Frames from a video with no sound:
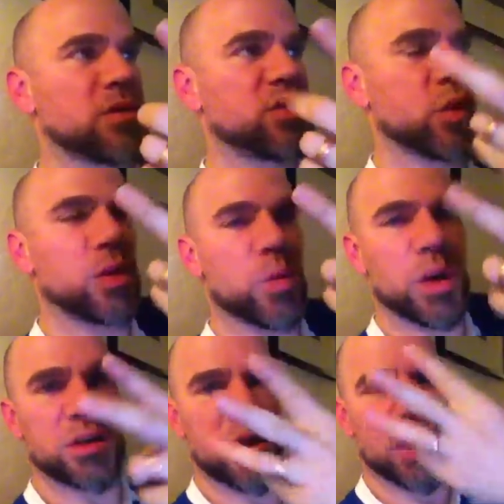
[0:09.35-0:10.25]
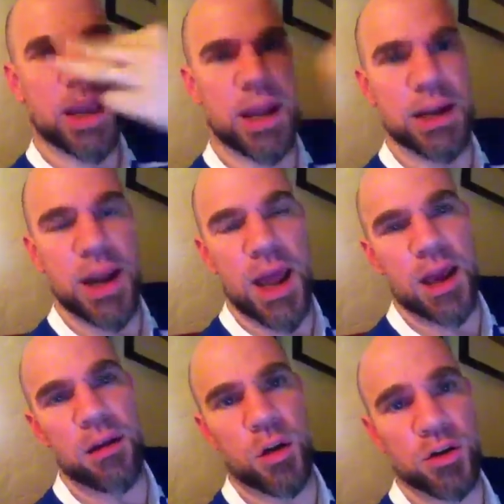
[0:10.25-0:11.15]
Soilwork, Darkane,
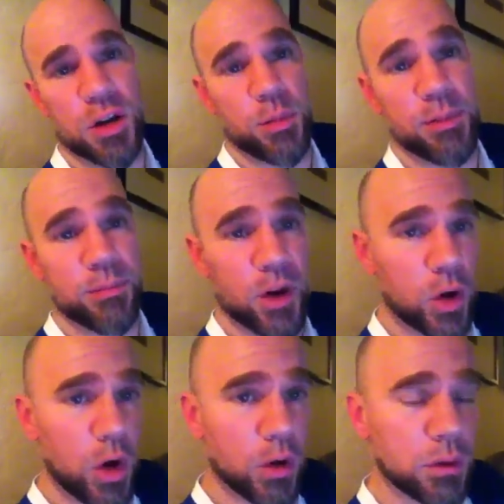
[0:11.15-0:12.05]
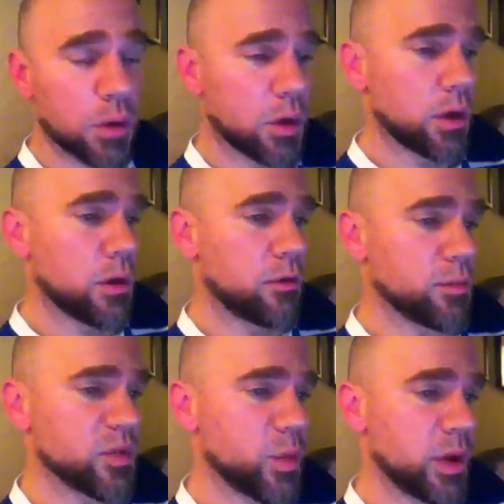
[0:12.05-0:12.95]
and Arch Enemy are all
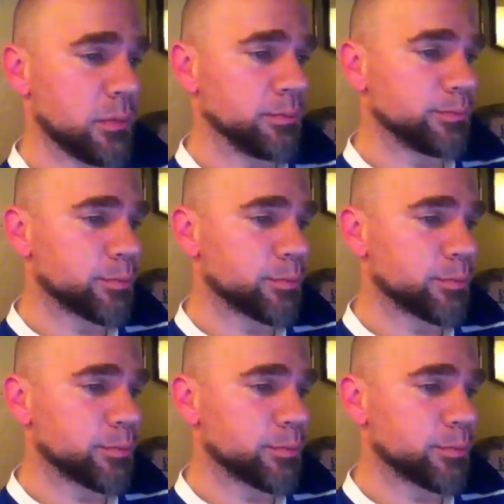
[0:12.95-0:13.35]
from Sweden.